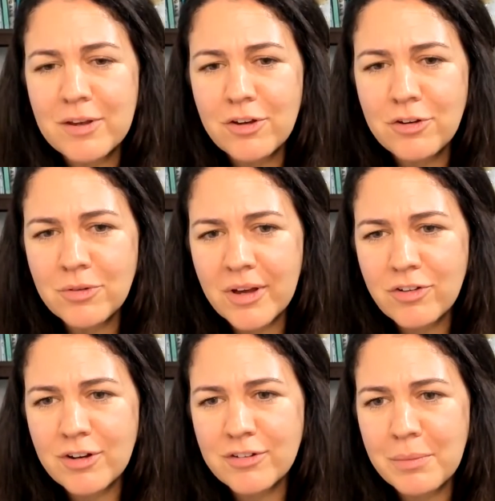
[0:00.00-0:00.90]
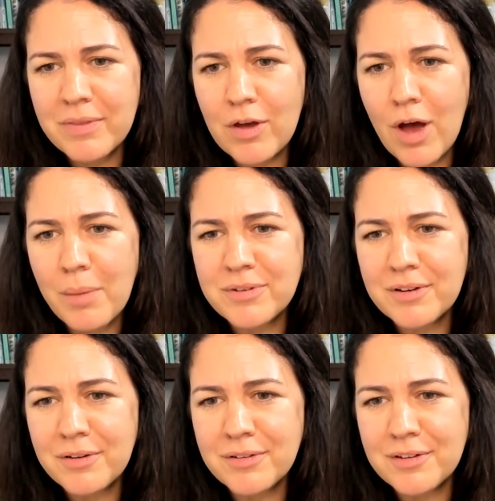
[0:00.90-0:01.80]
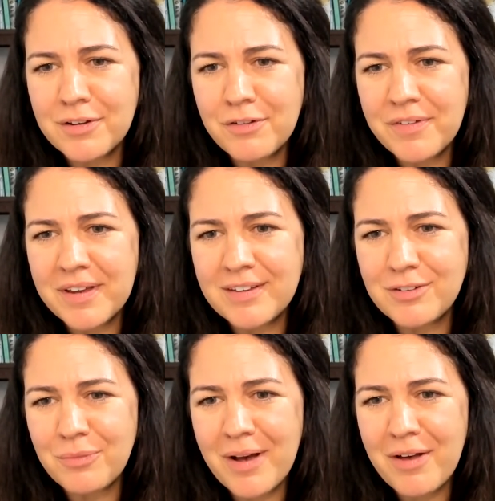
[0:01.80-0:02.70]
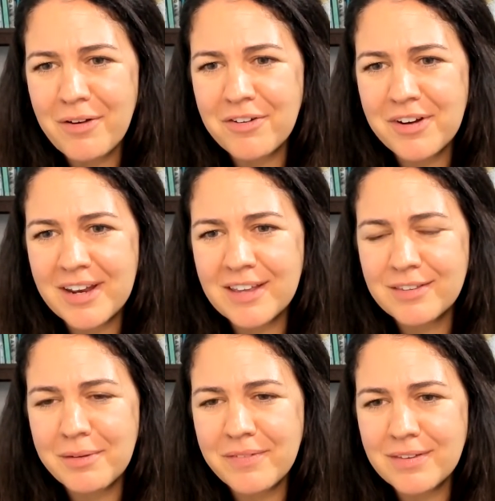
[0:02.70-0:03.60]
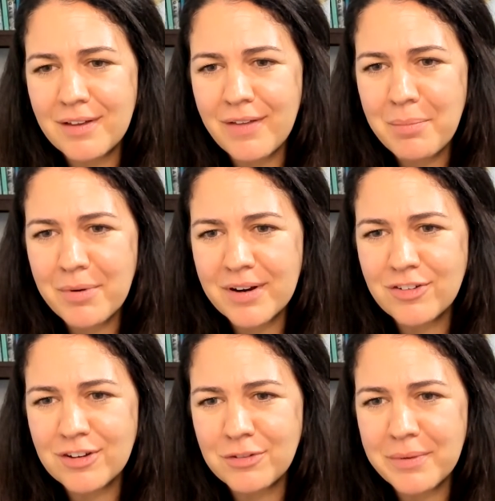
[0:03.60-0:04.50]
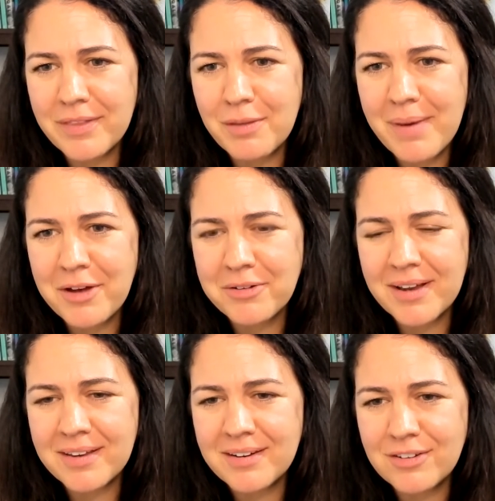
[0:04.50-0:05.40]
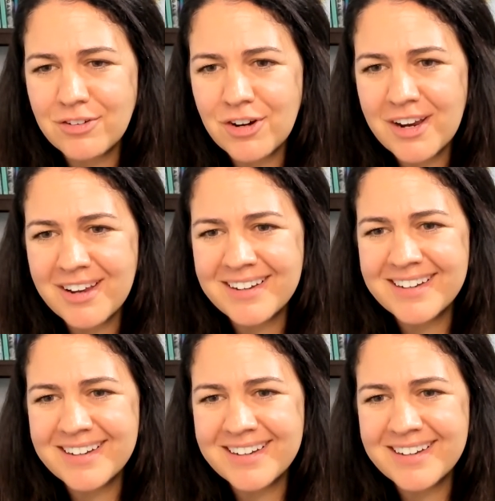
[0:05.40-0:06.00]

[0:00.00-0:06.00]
Could you touch on some of the obstacles that you faced while creating some of these collaborations within the biotech industry?